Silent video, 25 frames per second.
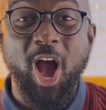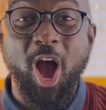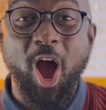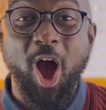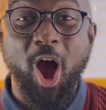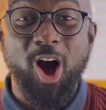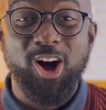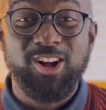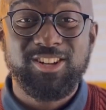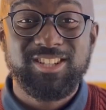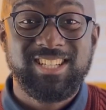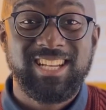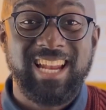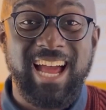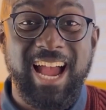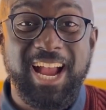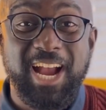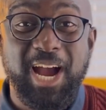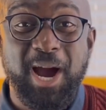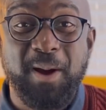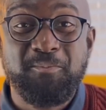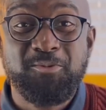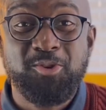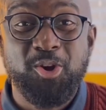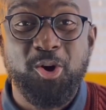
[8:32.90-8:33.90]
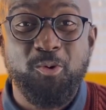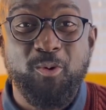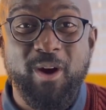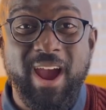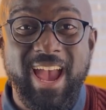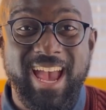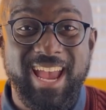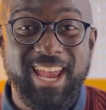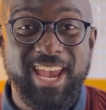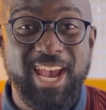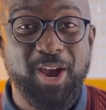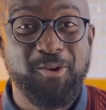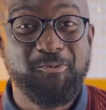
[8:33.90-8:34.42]
Until I come your way
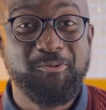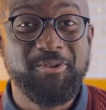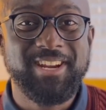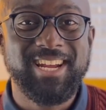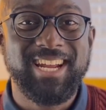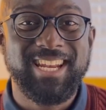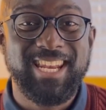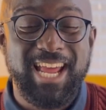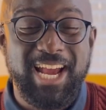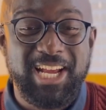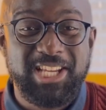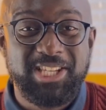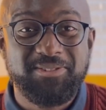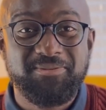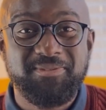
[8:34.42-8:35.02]
again with the next